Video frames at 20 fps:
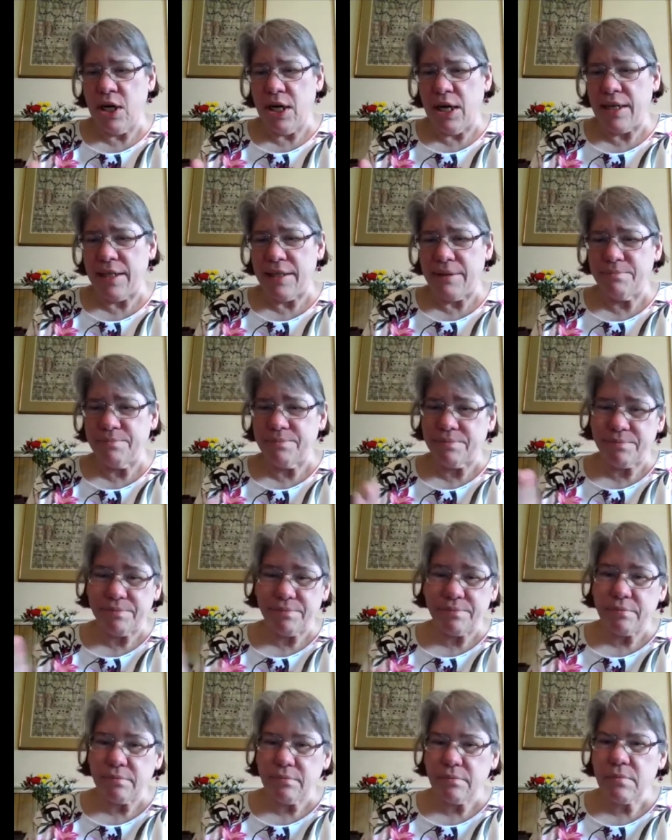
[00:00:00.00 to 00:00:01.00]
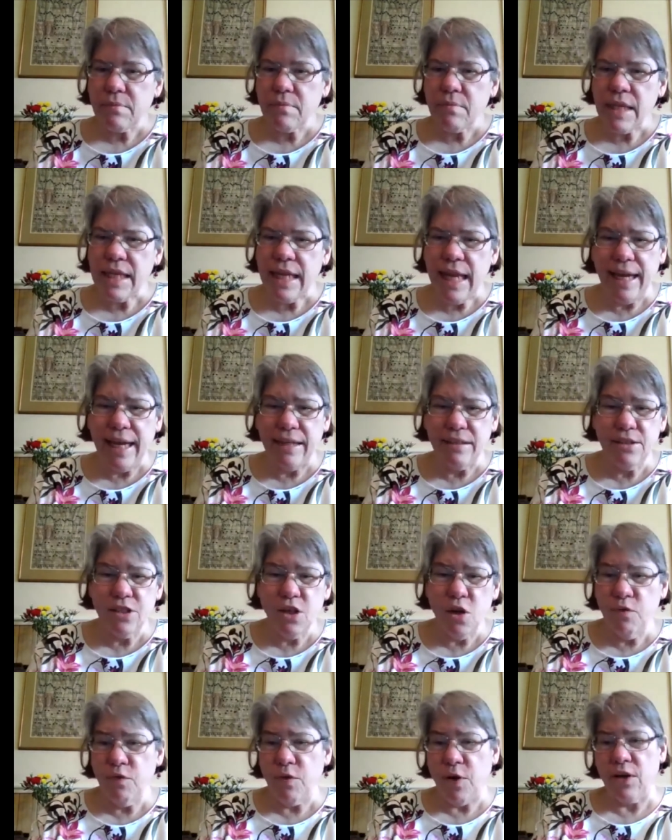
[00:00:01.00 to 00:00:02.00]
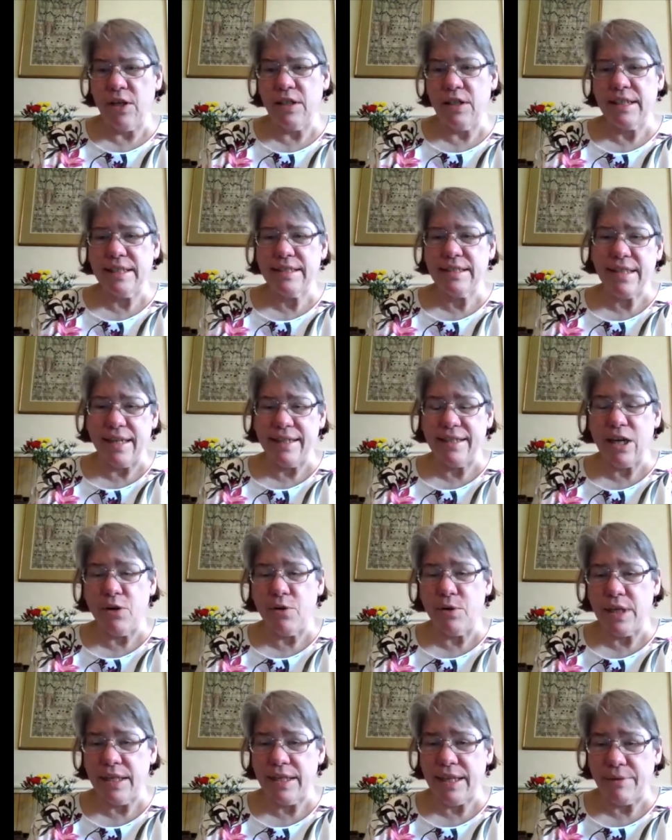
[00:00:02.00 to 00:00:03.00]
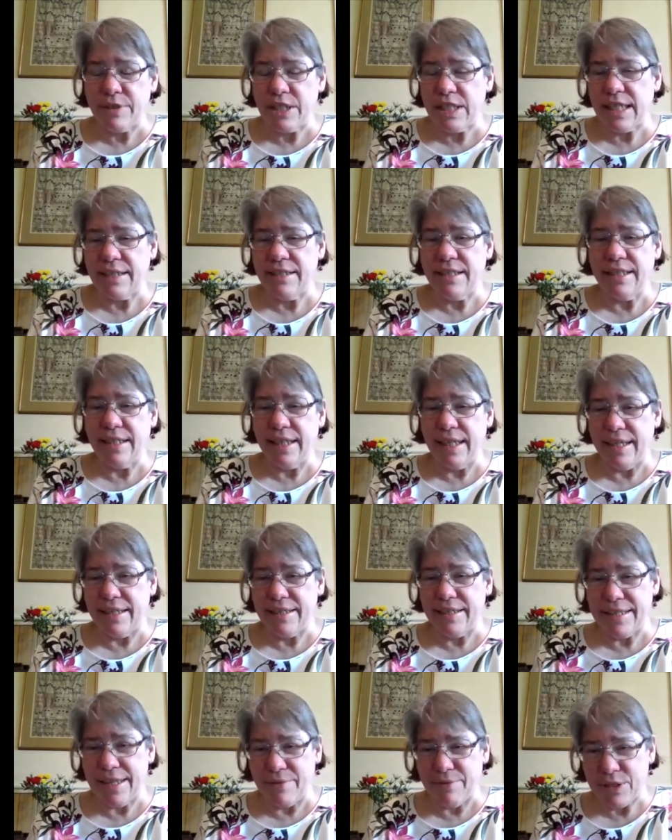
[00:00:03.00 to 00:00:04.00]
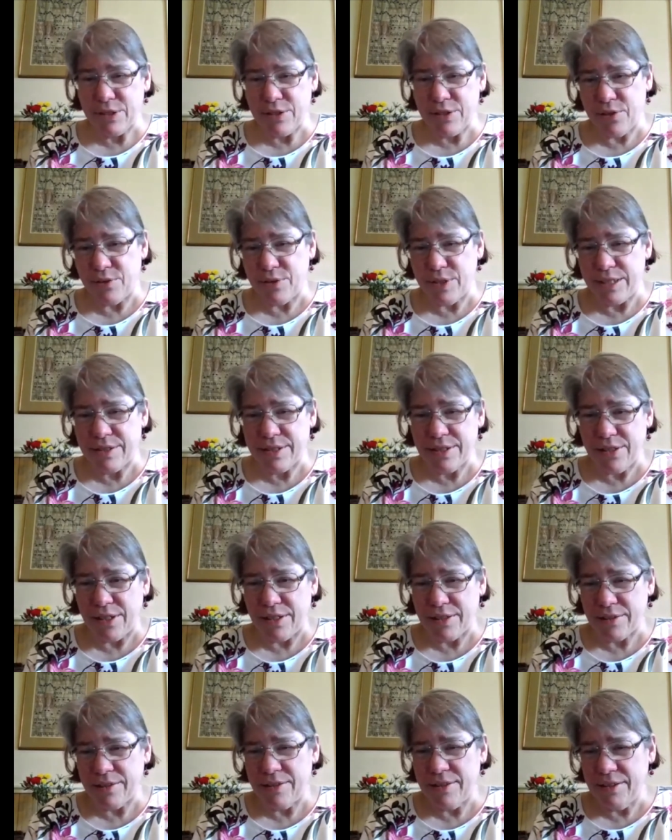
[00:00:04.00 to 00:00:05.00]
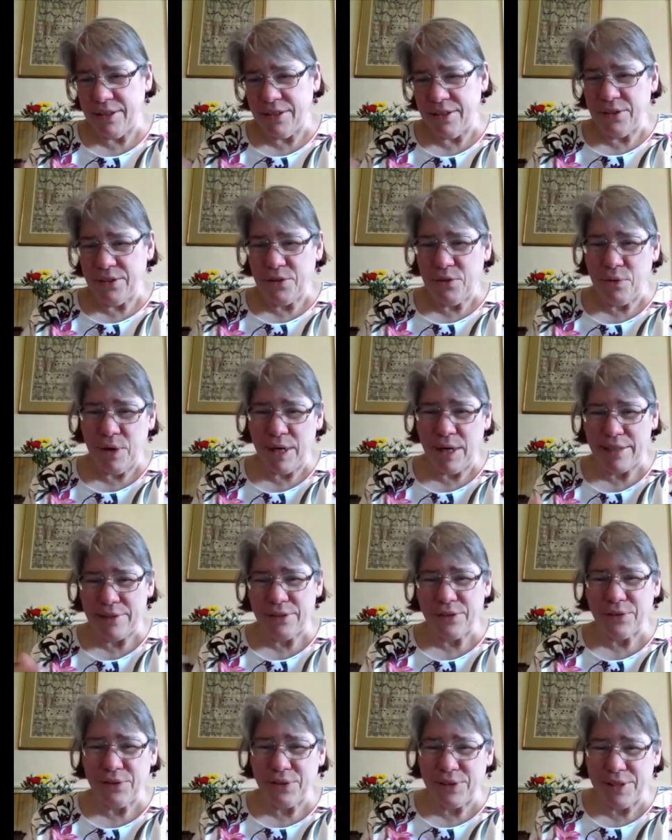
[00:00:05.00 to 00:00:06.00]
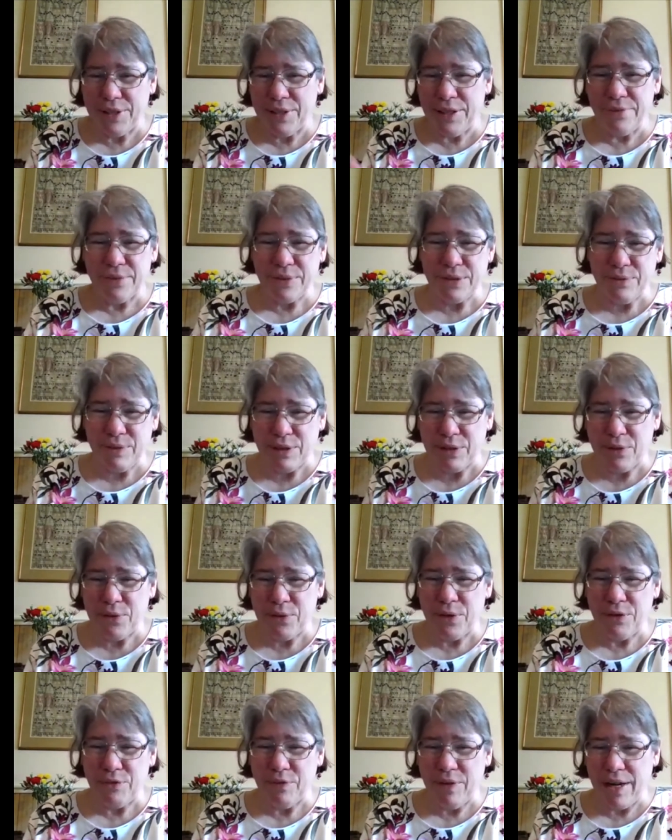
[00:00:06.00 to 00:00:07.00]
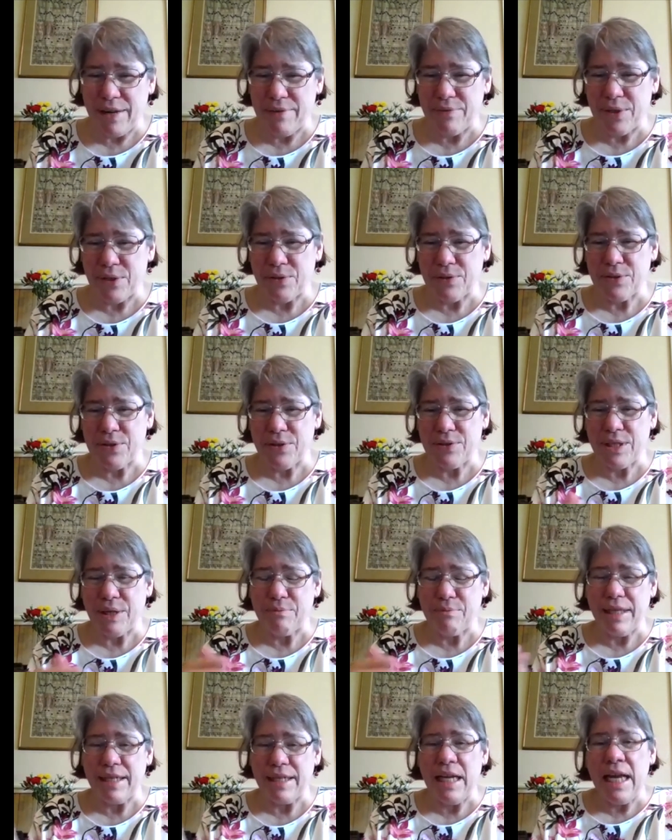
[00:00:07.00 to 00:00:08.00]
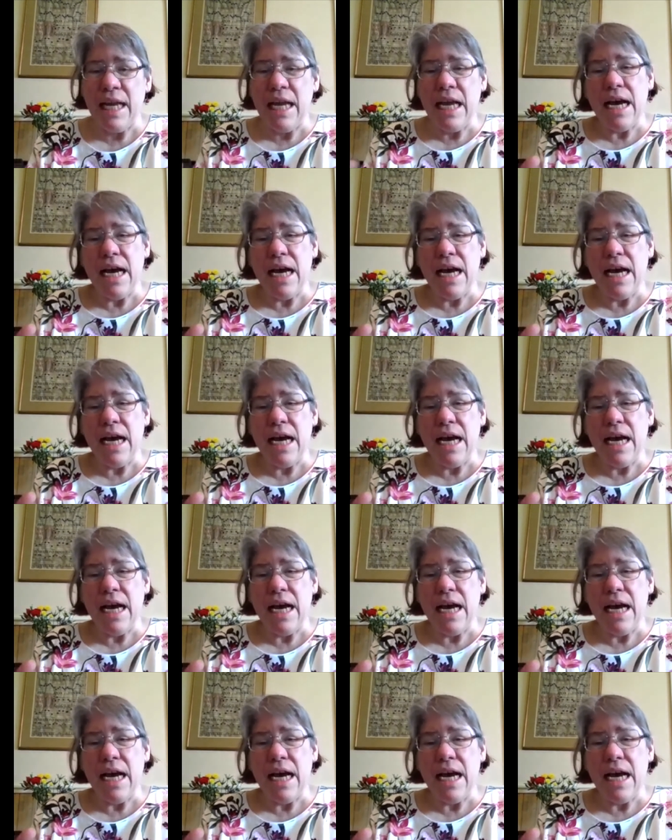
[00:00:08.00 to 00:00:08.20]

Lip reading: And so far, at least, I know that was 1987, so it's not quite long enough. It's what, 35 years or something.